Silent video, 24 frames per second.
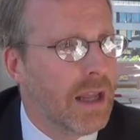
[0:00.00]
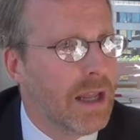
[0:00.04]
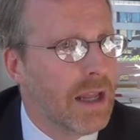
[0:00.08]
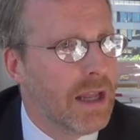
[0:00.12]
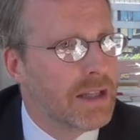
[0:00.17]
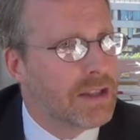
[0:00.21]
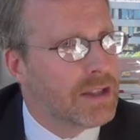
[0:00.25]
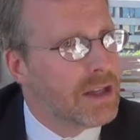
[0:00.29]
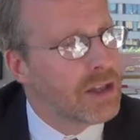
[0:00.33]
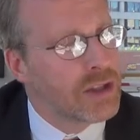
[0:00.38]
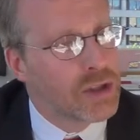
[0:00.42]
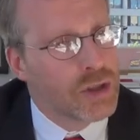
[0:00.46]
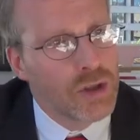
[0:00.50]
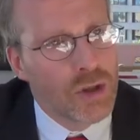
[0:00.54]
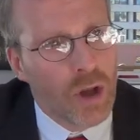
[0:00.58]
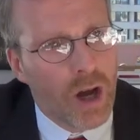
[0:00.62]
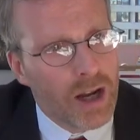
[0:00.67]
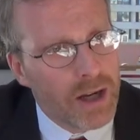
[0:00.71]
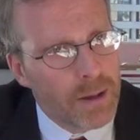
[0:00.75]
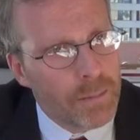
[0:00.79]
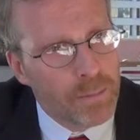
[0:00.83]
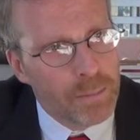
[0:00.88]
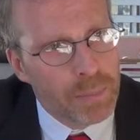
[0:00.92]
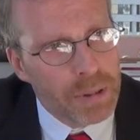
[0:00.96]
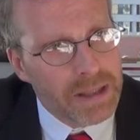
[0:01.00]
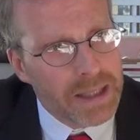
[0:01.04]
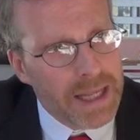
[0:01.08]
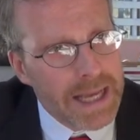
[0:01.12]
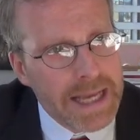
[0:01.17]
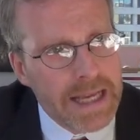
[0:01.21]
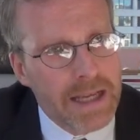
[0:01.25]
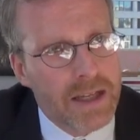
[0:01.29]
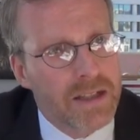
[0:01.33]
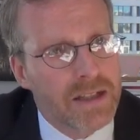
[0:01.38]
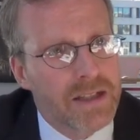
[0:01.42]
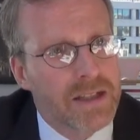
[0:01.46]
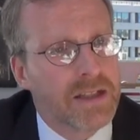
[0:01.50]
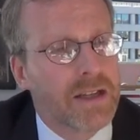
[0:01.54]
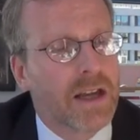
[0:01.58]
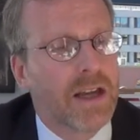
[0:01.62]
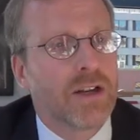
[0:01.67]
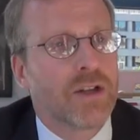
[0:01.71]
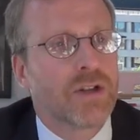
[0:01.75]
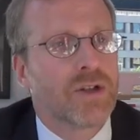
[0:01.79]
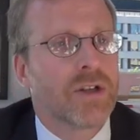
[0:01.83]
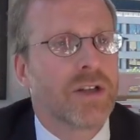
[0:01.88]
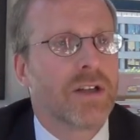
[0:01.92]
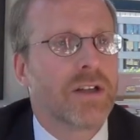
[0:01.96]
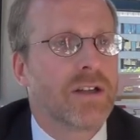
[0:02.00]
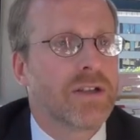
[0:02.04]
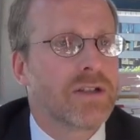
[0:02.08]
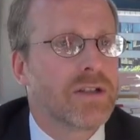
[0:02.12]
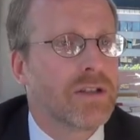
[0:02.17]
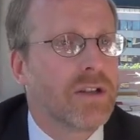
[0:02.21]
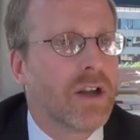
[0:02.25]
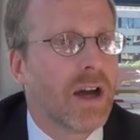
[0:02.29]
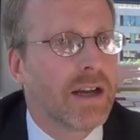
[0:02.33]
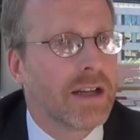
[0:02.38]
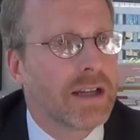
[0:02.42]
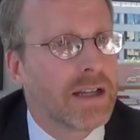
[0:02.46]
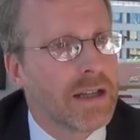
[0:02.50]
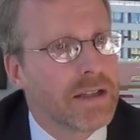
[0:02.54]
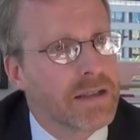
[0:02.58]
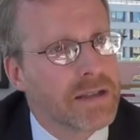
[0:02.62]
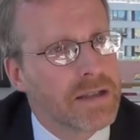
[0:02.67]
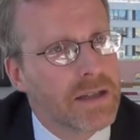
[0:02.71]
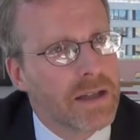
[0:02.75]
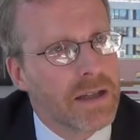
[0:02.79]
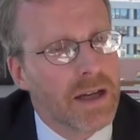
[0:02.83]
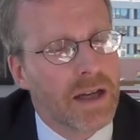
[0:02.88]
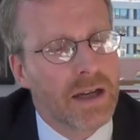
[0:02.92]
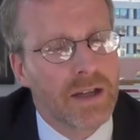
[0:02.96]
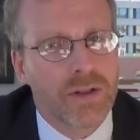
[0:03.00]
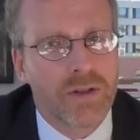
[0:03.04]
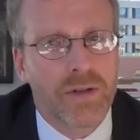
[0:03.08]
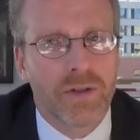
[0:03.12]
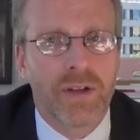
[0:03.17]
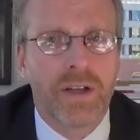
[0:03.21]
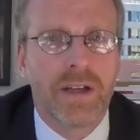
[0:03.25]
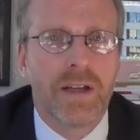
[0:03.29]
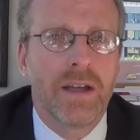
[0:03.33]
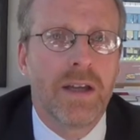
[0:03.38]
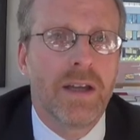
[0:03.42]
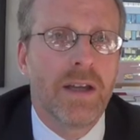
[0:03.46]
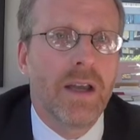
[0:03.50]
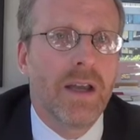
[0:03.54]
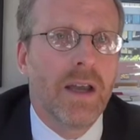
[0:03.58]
It's not a blanket sanction. It's not against the country.